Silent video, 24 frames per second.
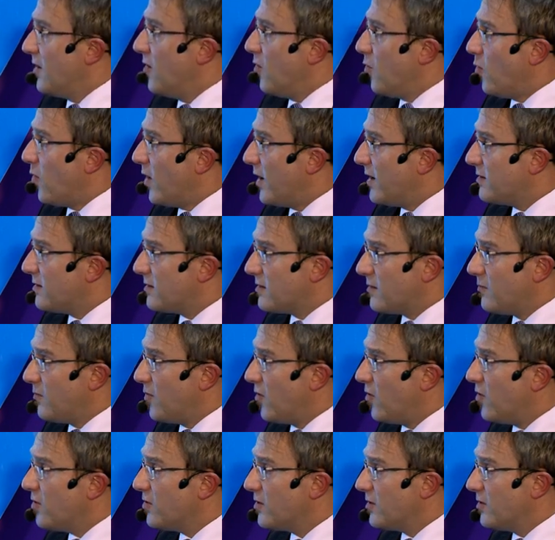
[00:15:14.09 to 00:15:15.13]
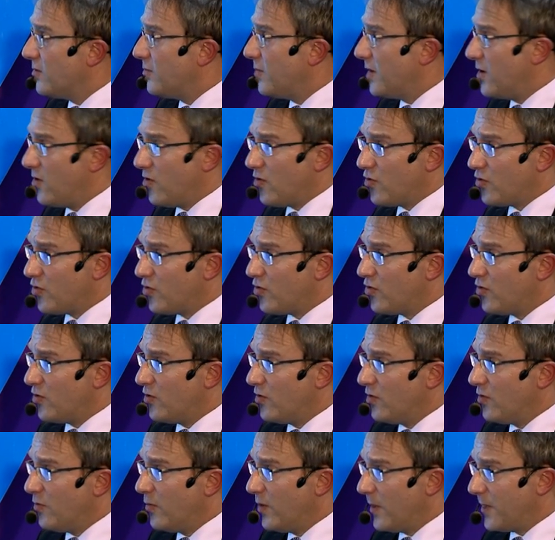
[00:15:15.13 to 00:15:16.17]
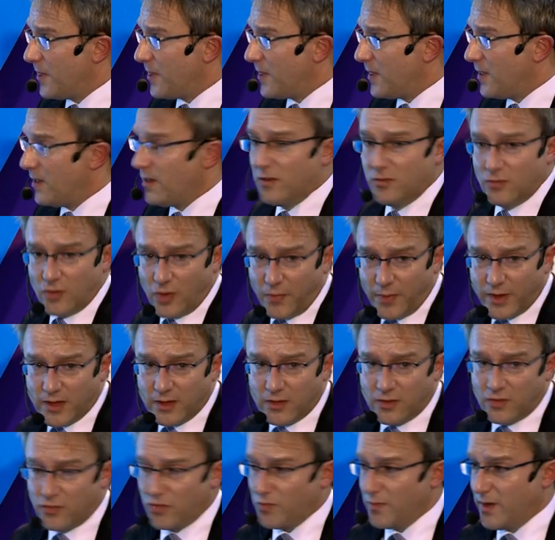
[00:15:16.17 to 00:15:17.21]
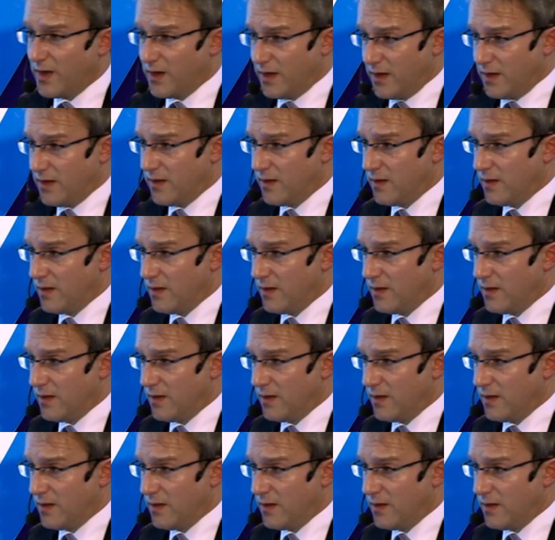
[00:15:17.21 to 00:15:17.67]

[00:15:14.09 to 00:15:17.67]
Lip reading: Why is this important? Because with topical cosmetic,